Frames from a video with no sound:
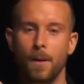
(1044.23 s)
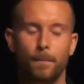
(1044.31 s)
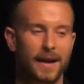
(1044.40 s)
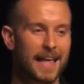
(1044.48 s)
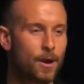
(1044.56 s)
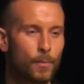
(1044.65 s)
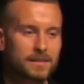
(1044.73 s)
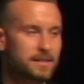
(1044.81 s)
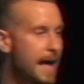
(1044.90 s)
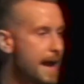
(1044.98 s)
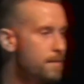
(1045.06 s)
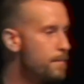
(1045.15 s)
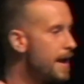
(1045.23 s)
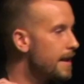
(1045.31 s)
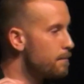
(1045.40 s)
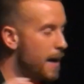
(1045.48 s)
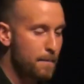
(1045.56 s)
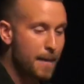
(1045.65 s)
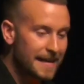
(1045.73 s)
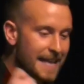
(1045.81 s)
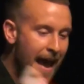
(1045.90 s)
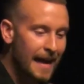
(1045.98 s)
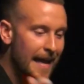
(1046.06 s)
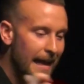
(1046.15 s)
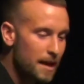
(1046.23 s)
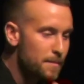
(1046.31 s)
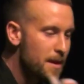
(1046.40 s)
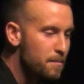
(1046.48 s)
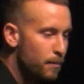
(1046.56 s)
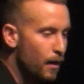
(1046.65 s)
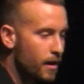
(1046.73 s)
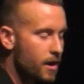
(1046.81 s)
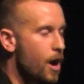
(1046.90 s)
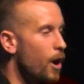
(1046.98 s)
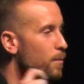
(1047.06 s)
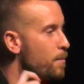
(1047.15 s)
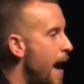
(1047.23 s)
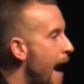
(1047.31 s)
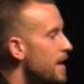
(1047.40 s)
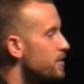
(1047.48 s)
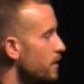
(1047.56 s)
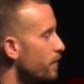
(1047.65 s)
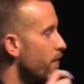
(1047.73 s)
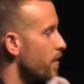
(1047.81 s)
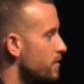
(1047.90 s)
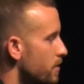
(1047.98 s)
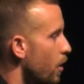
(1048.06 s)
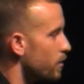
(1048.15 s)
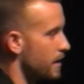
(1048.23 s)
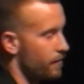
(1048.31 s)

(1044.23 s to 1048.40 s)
But it was like, man, my, my dad handed me a book called Passion for Souls.